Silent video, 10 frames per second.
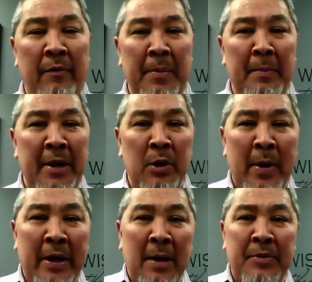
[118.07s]
from the minute you
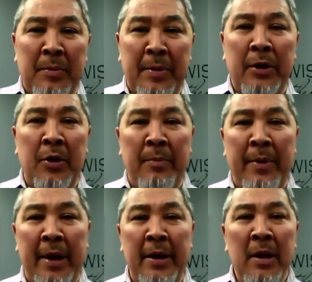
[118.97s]
wake up to the minute you go to
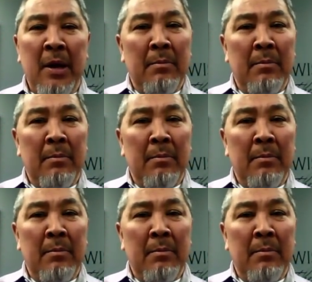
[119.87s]
bed,